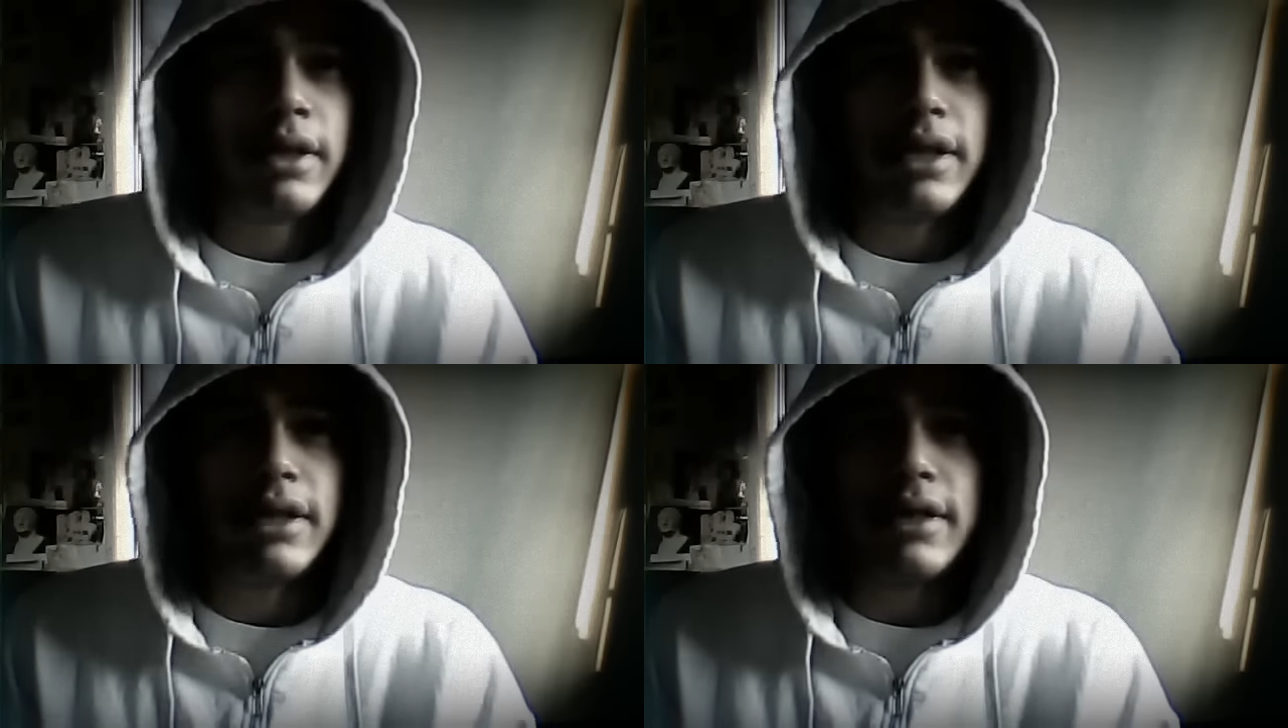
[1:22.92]

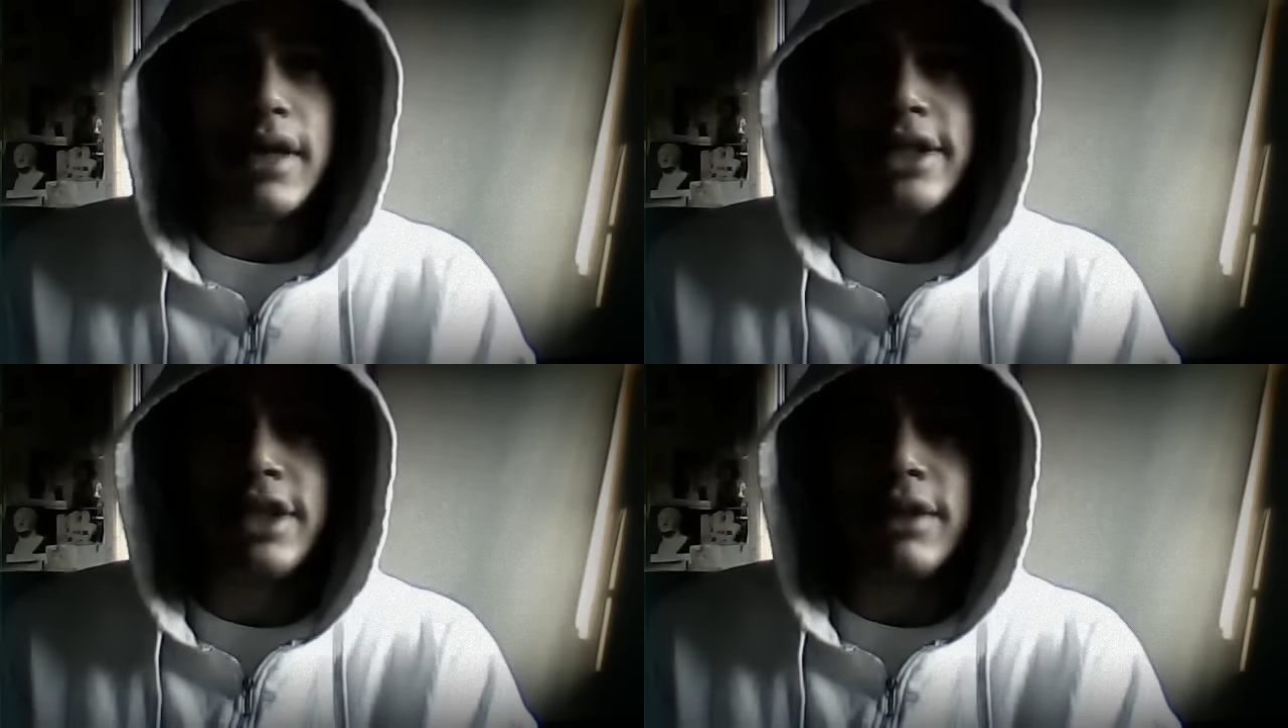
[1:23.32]
in
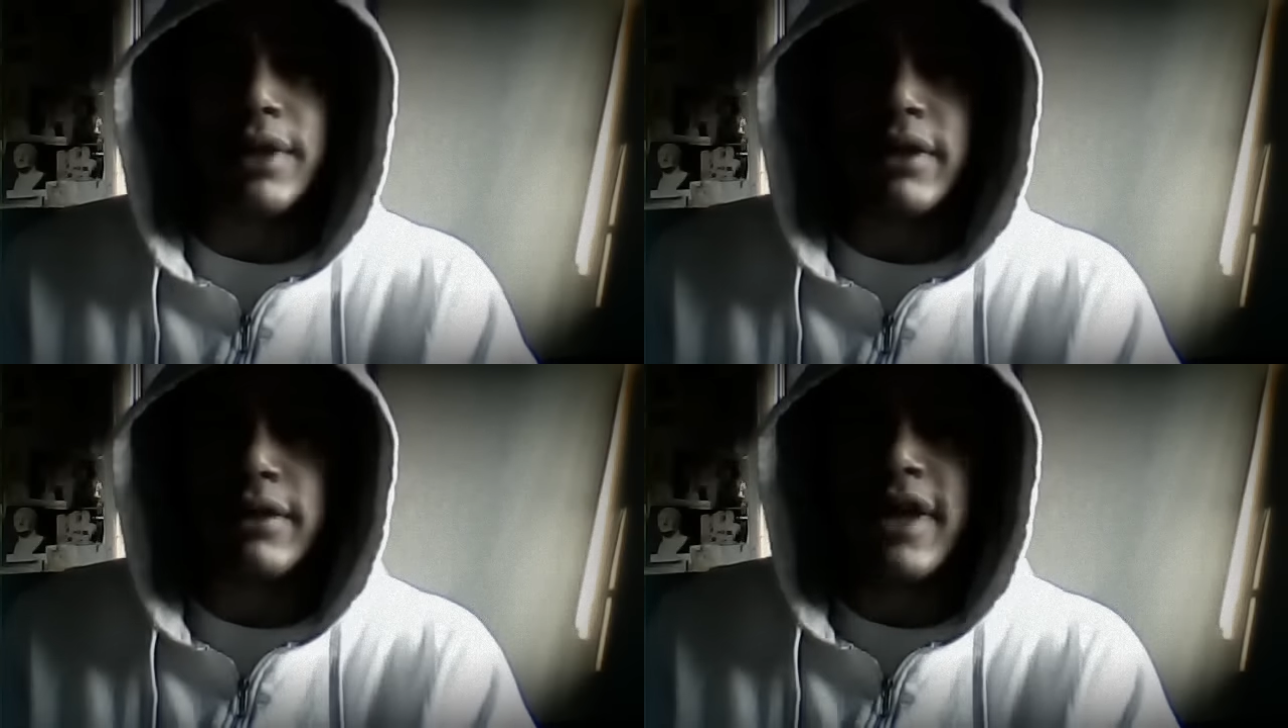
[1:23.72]

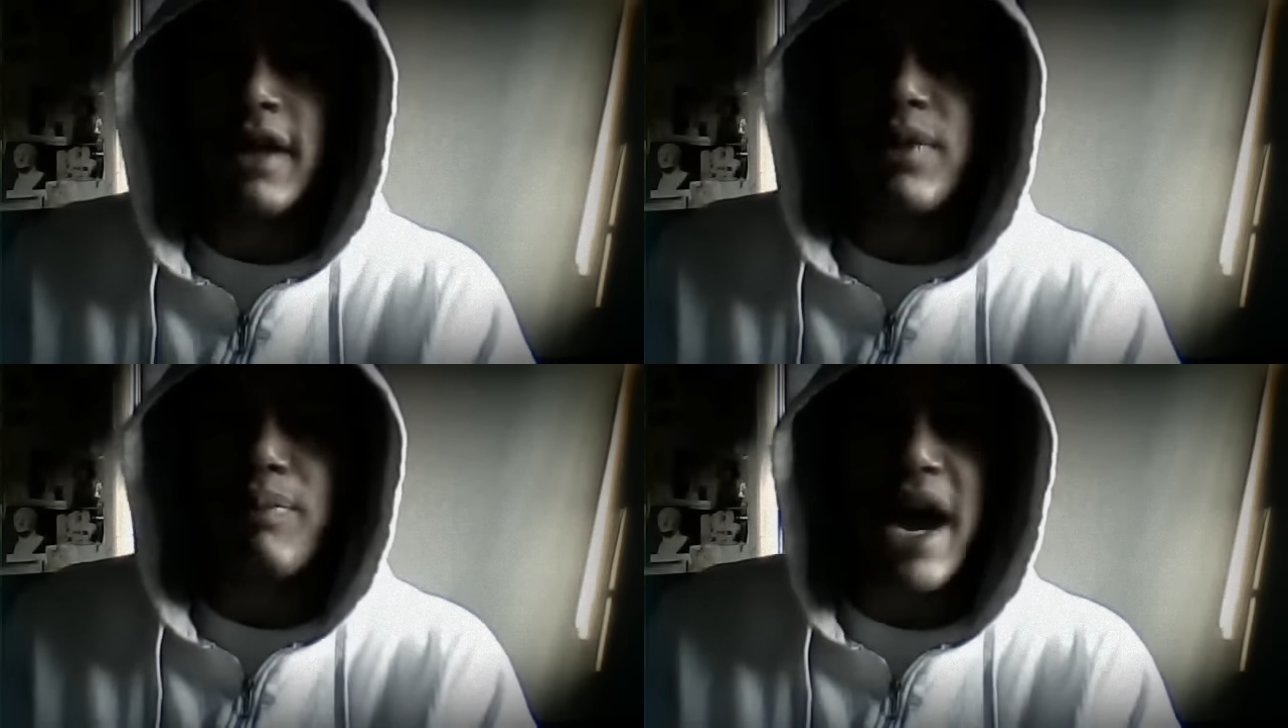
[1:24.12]
Nigeria, to
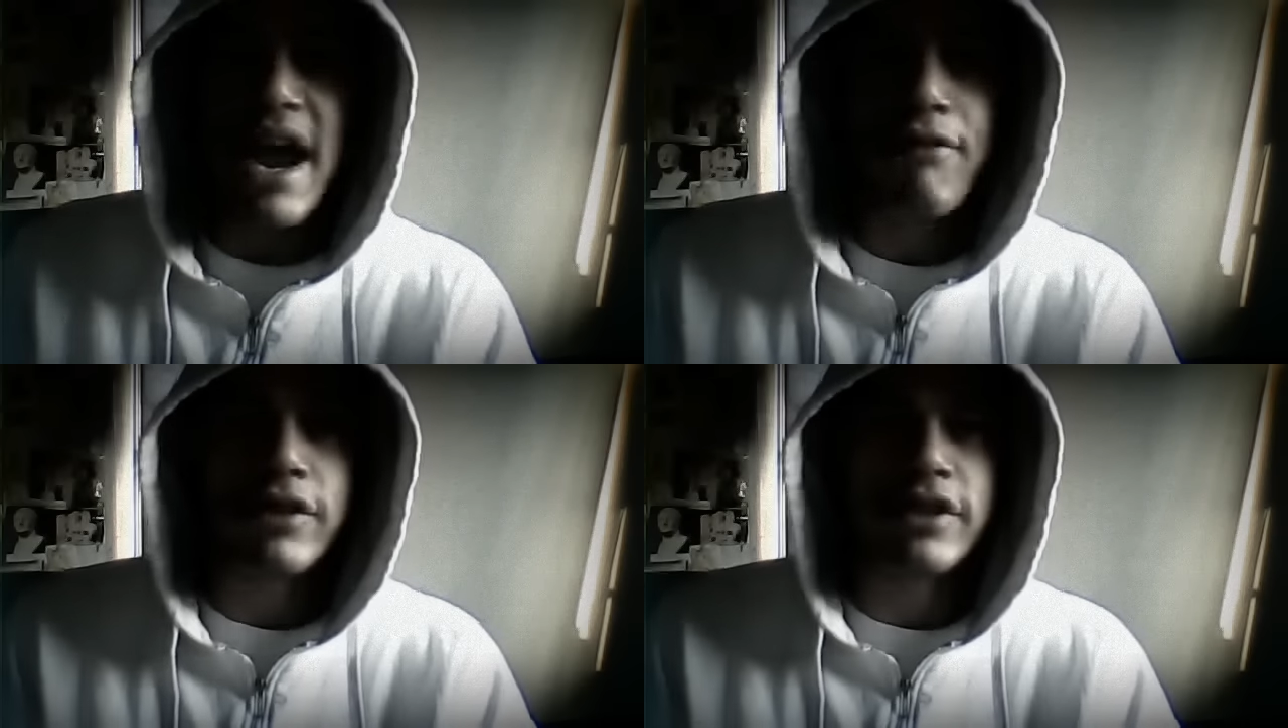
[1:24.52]
help the
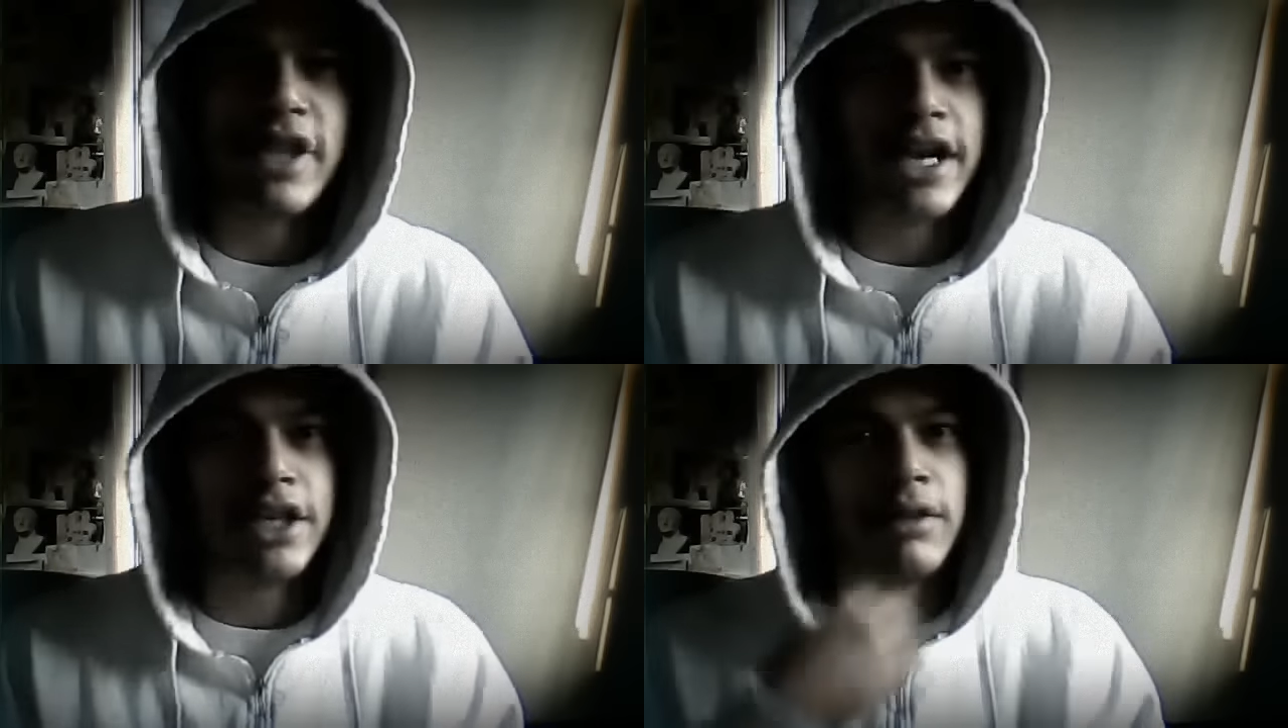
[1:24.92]
Biafrans
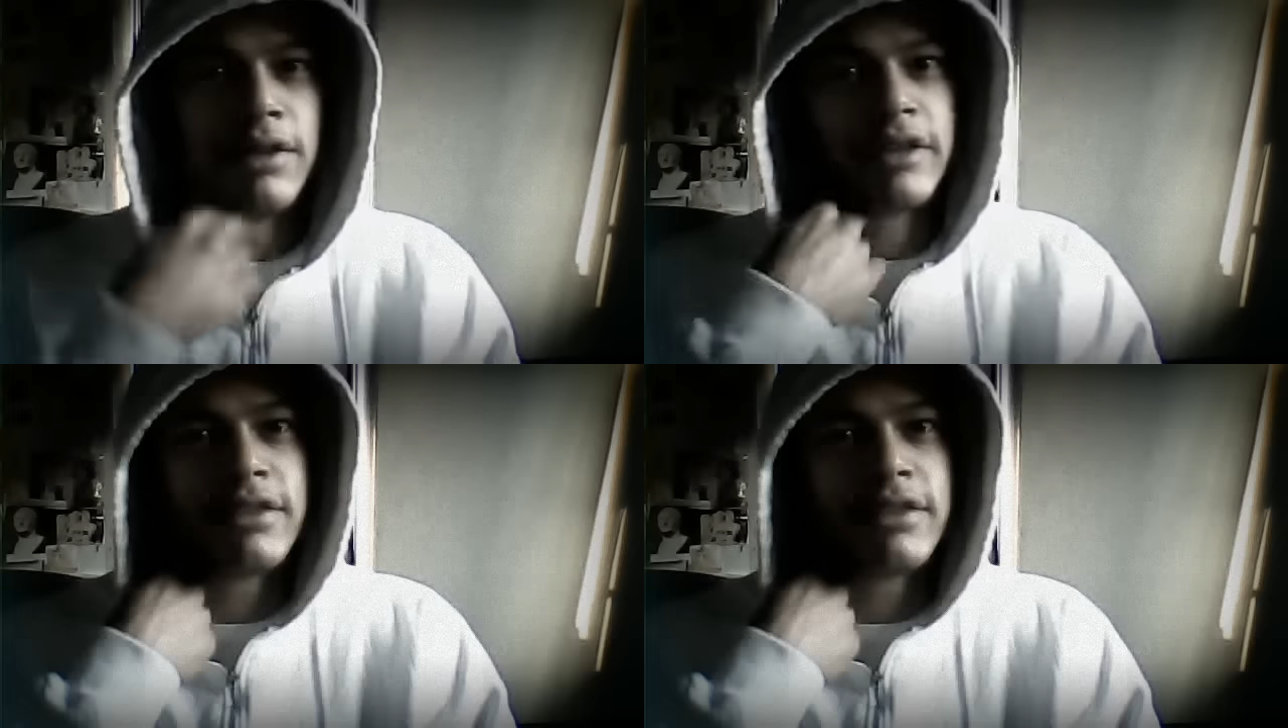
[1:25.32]
in Nigeria.